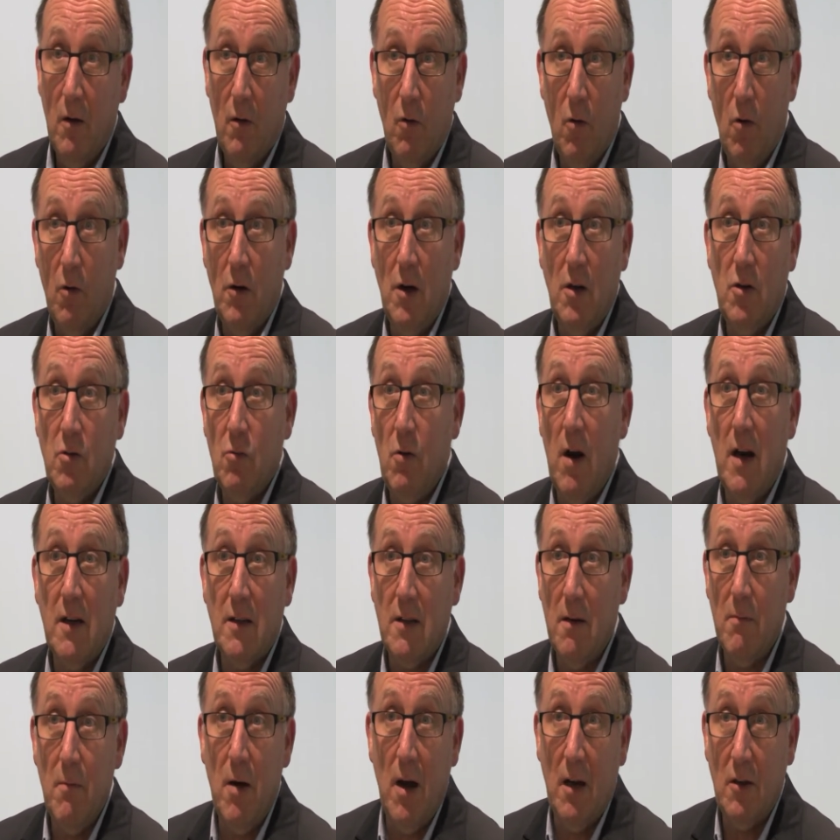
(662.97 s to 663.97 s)
Or a
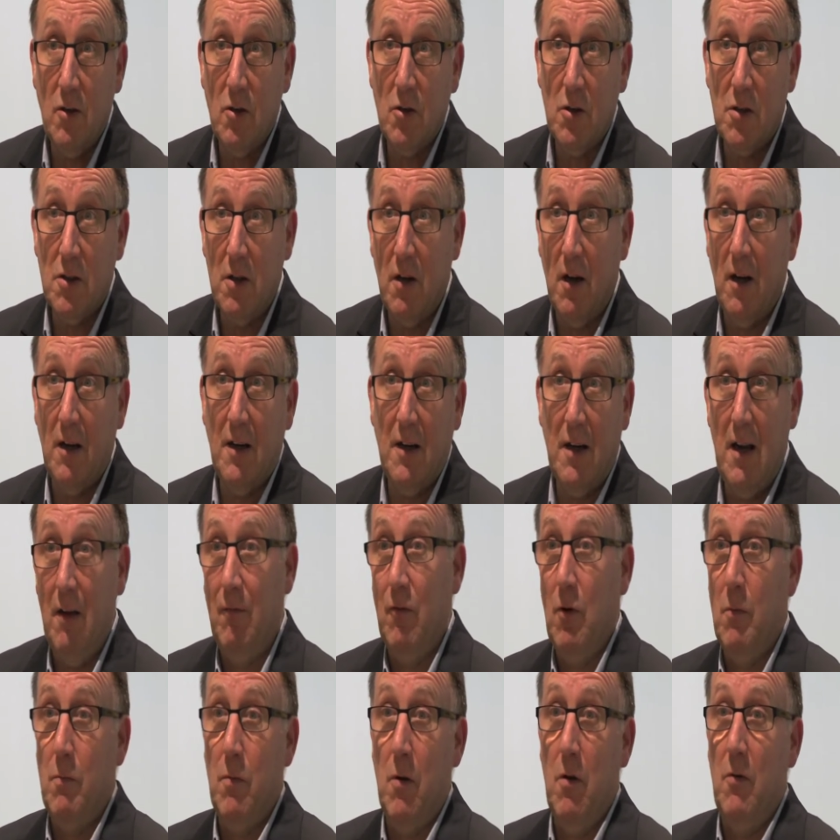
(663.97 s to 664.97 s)
director might just
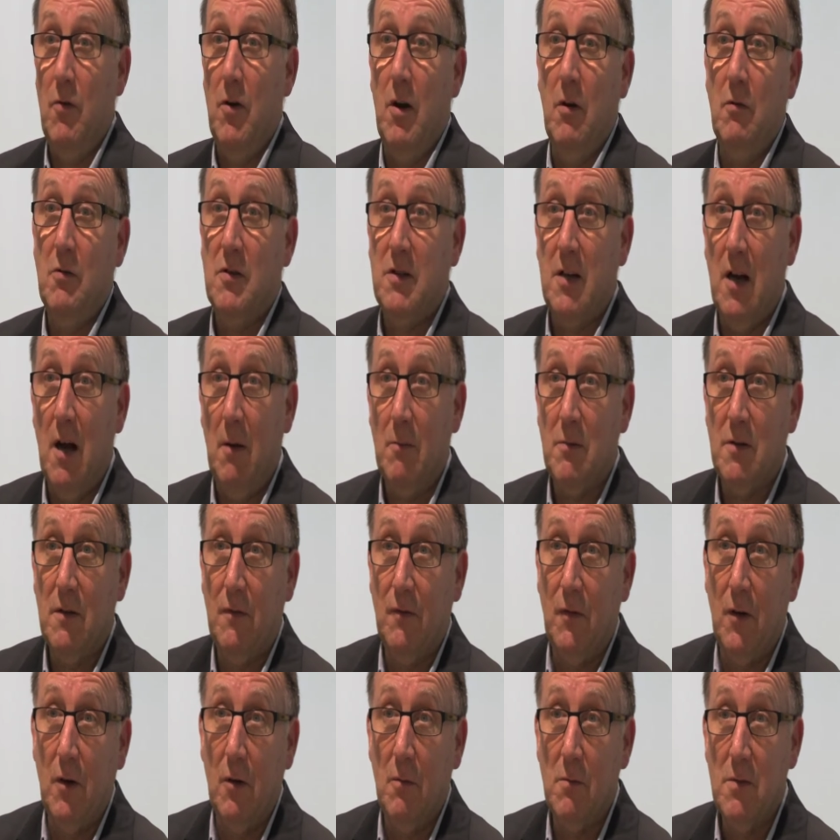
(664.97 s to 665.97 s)
give up on those types of
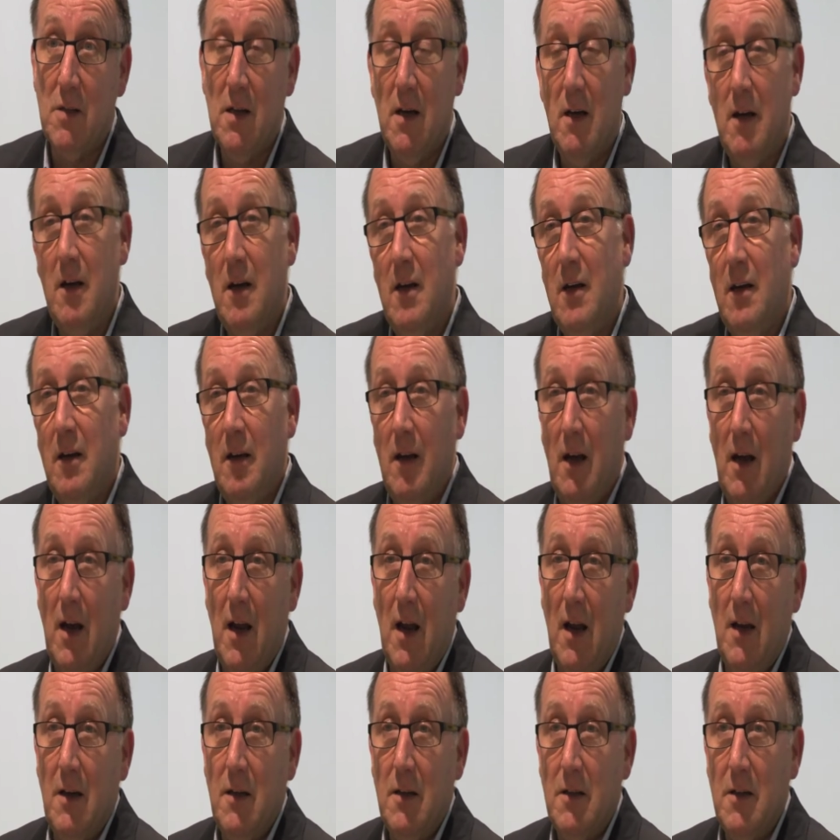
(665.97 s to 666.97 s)
films
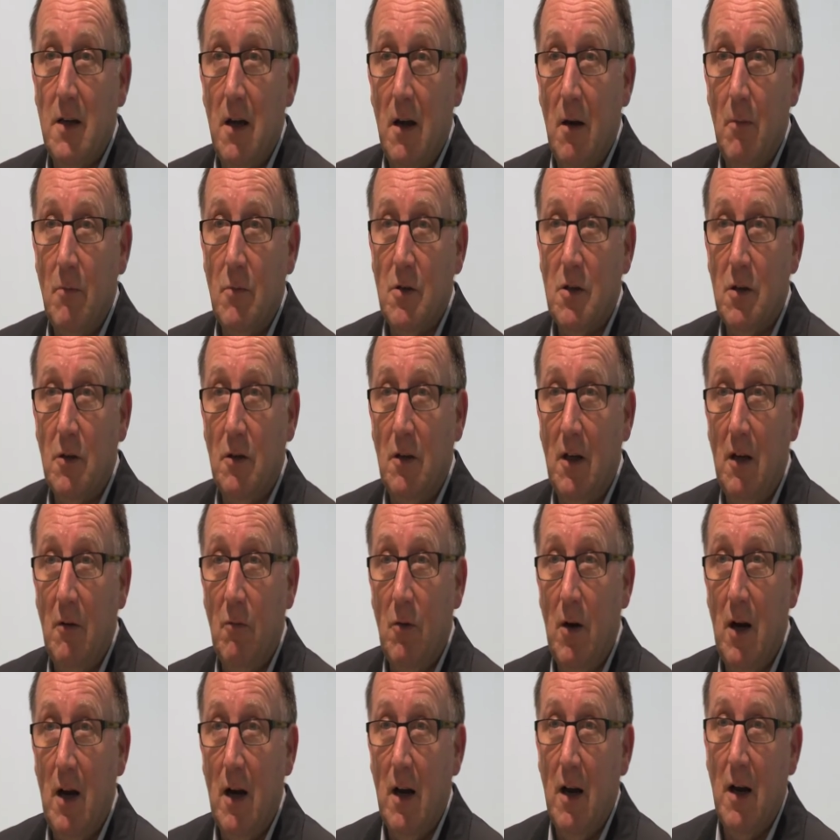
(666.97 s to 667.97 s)
and suddenly
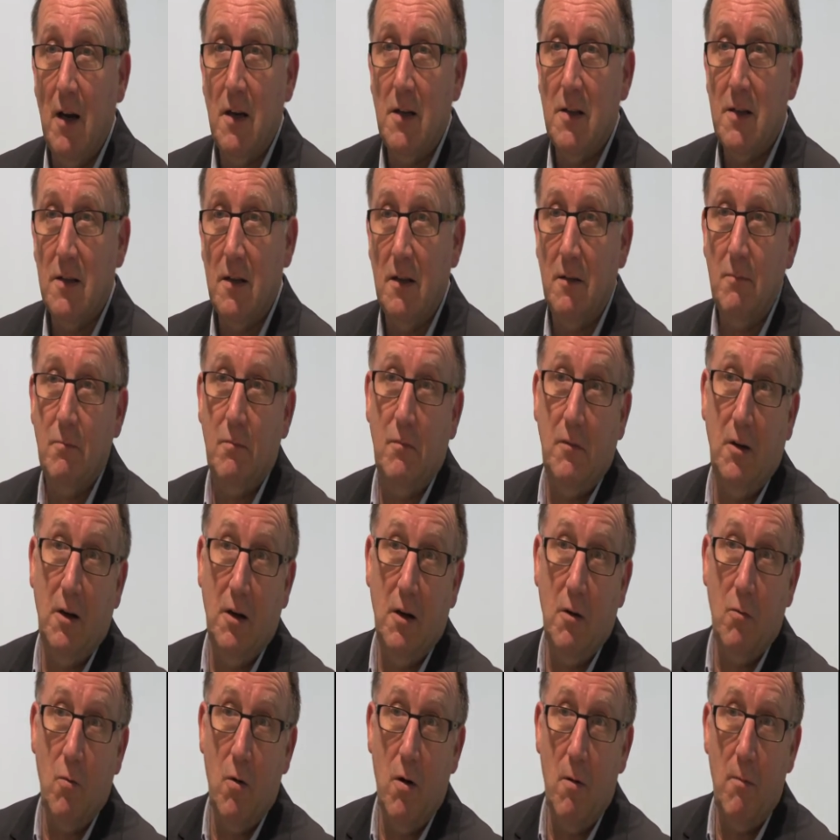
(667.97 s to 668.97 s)
realise that,
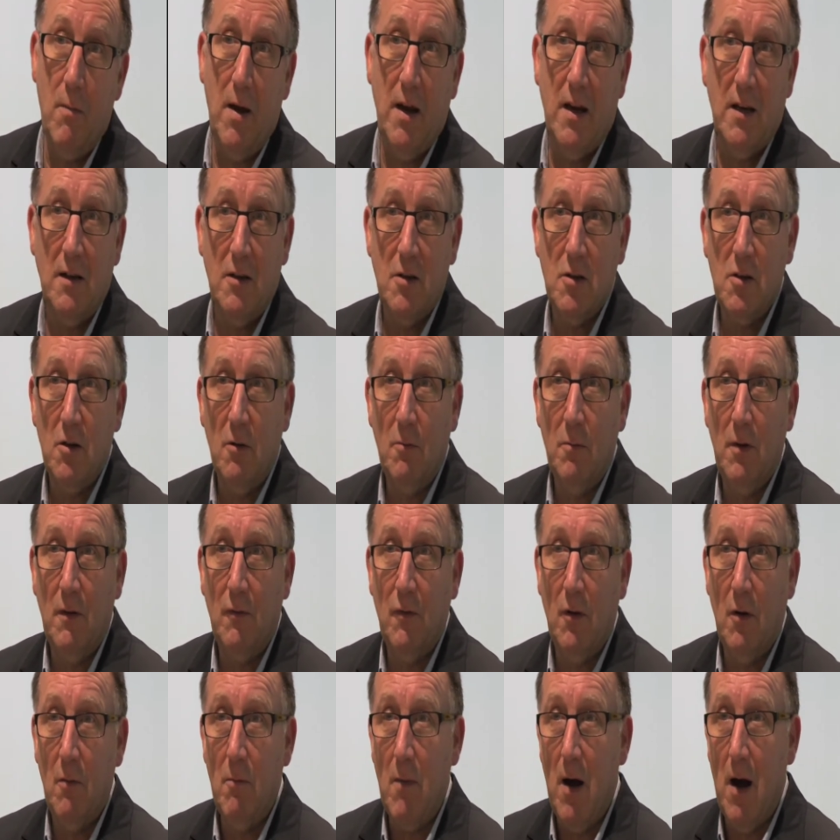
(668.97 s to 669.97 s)
making a zombie
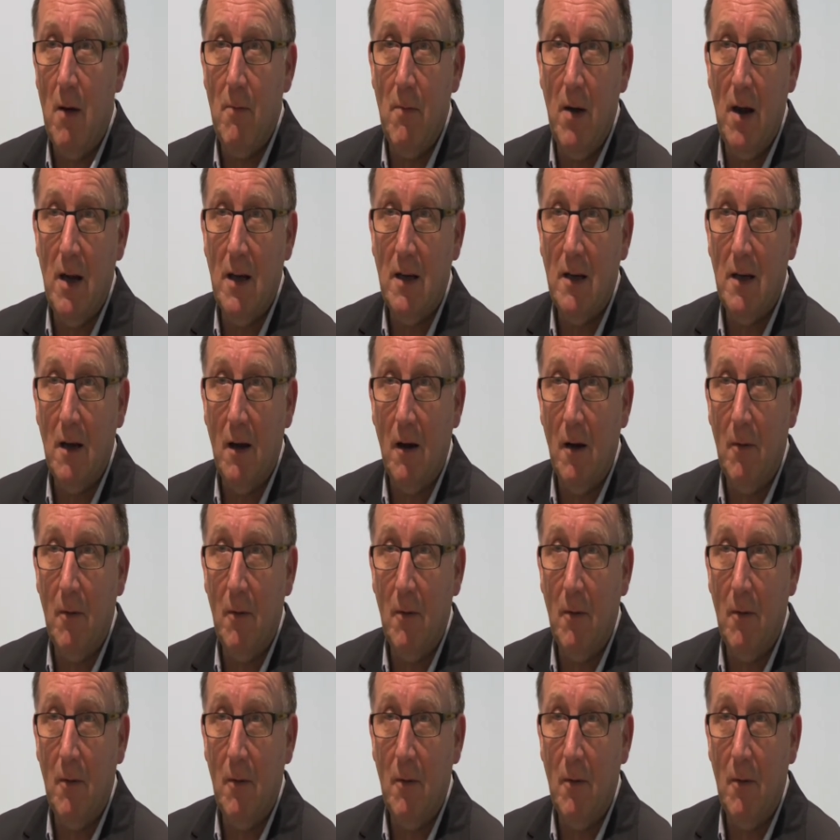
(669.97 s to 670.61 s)
film might make,